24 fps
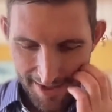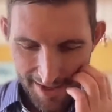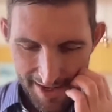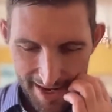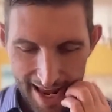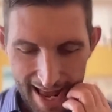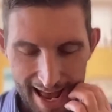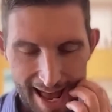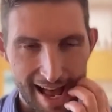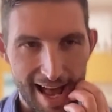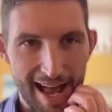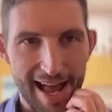
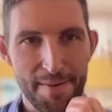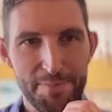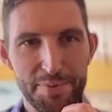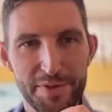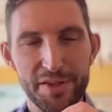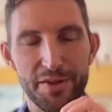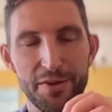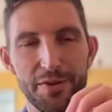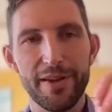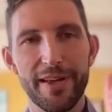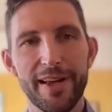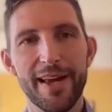Yeah,
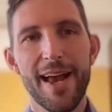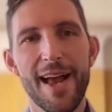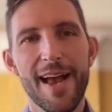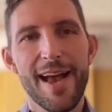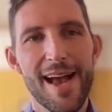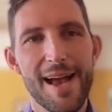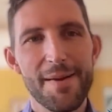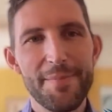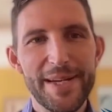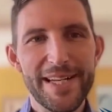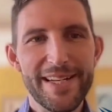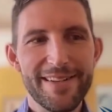absolutely.
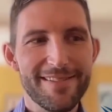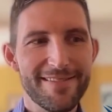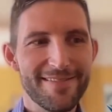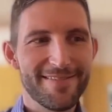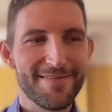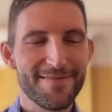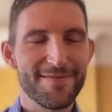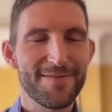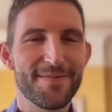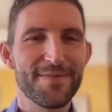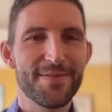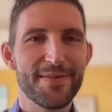I mean,
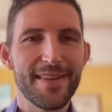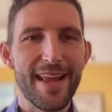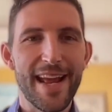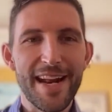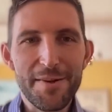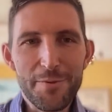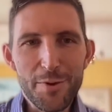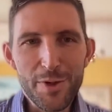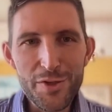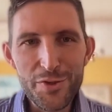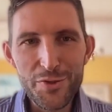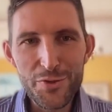
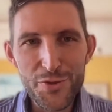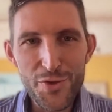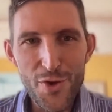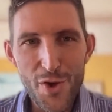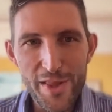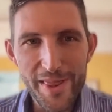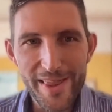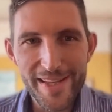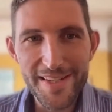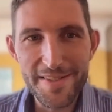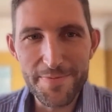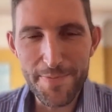anyone who's
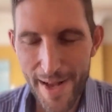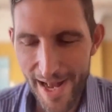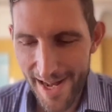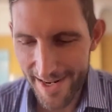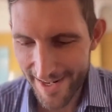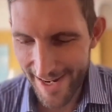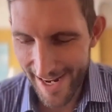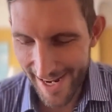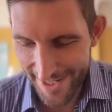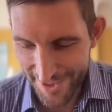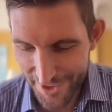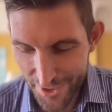on this
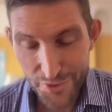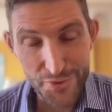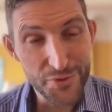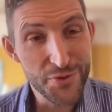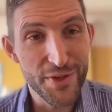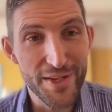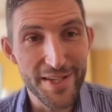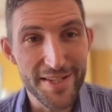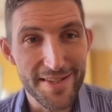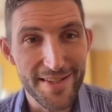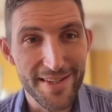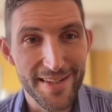podcast, who's
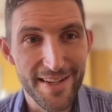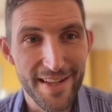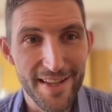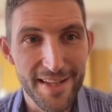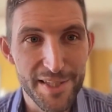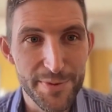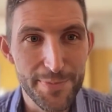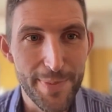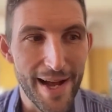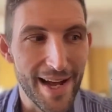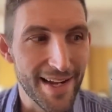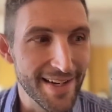listening to
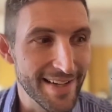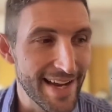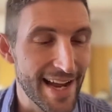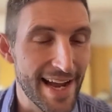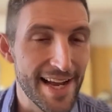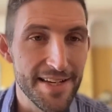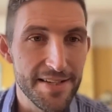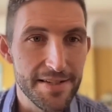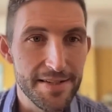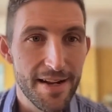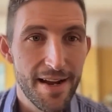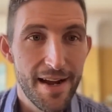this
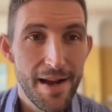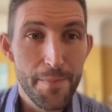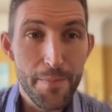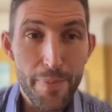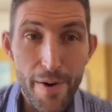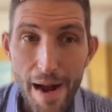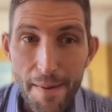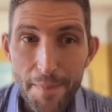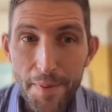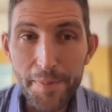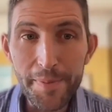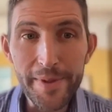podcast,
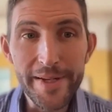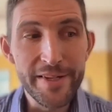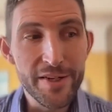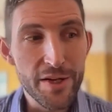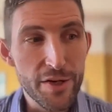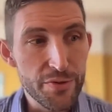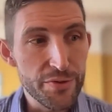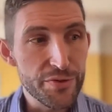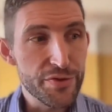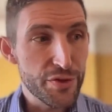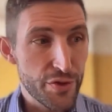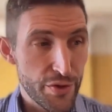probably
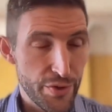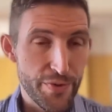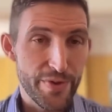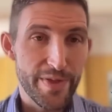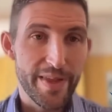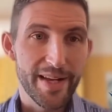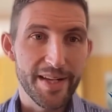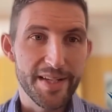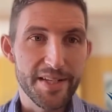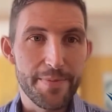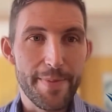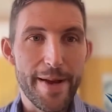knows two
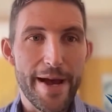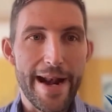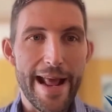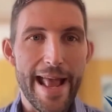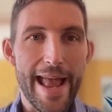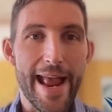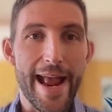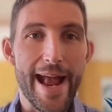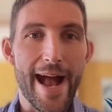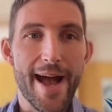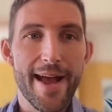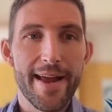things about
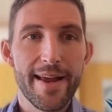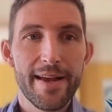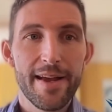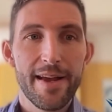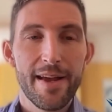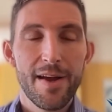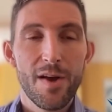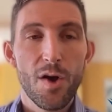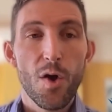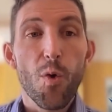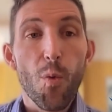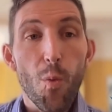AI.
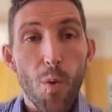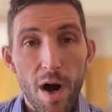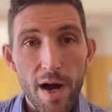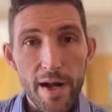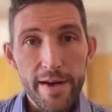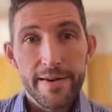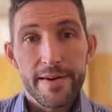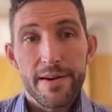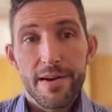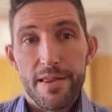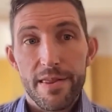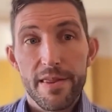
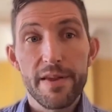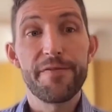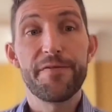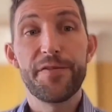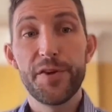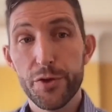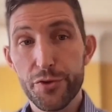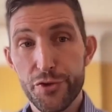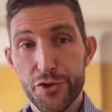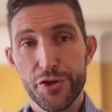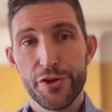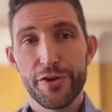One, the
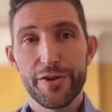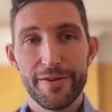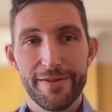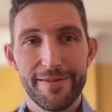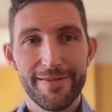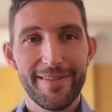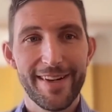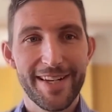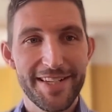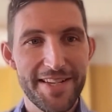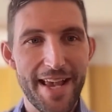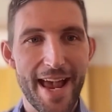future
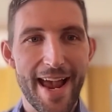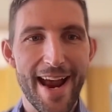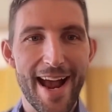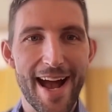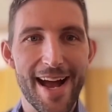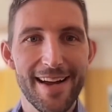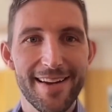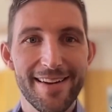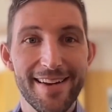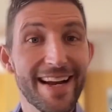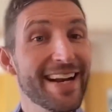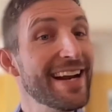is
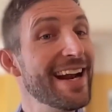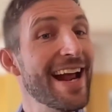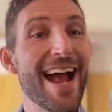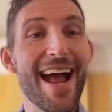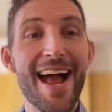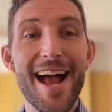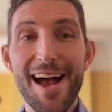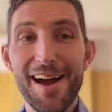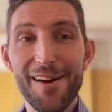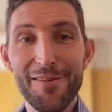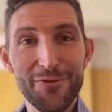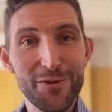AI, and
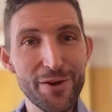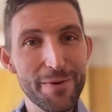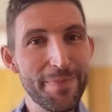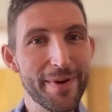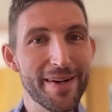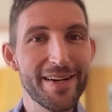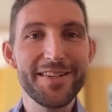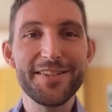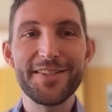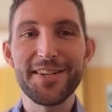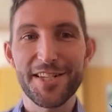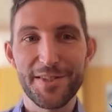
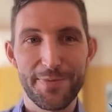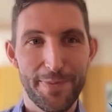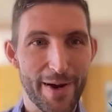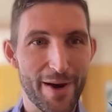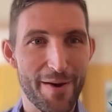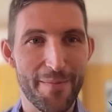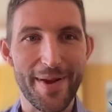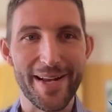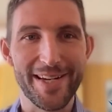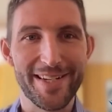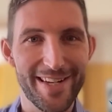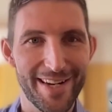everybody's
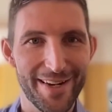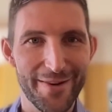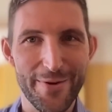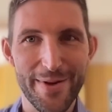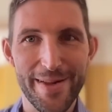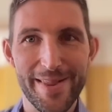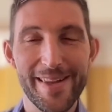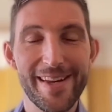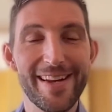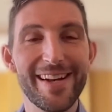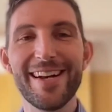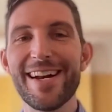experimenting
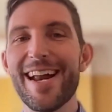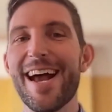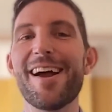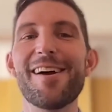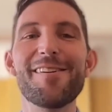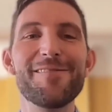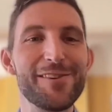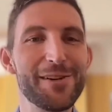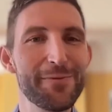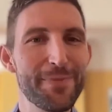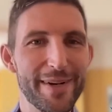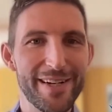with it, and
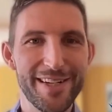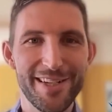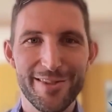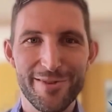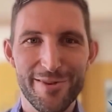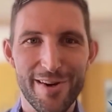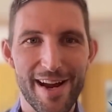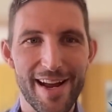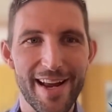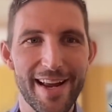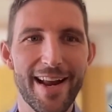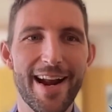everybody's
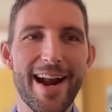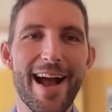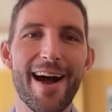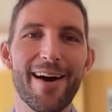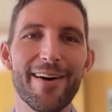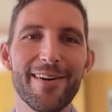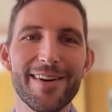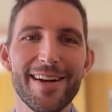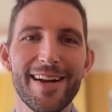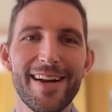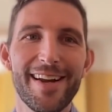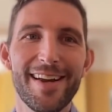trying it
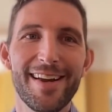out.